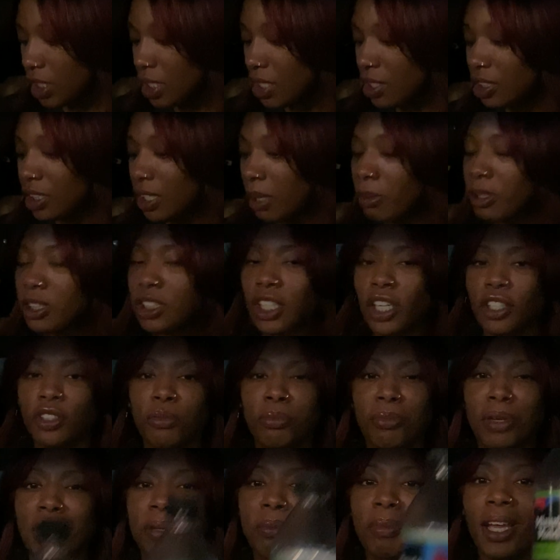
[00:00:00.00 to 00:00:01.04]
Let me tell you,
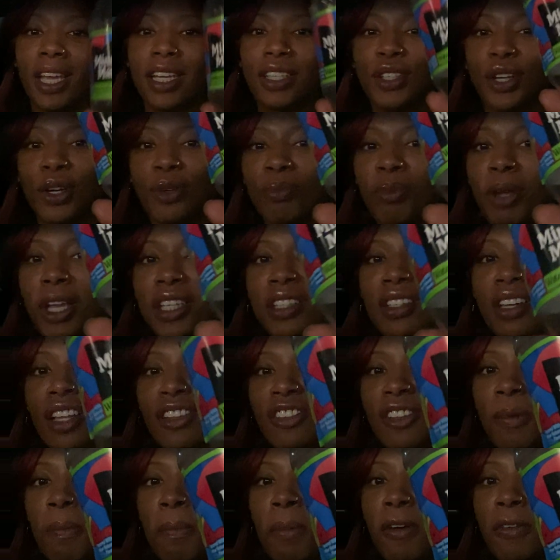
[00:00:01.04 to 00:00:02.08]
Minute Maid don't make
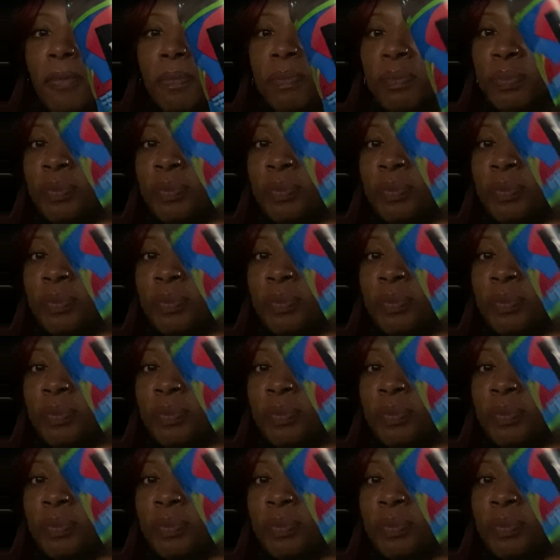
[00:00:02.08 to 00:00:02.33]
nothing but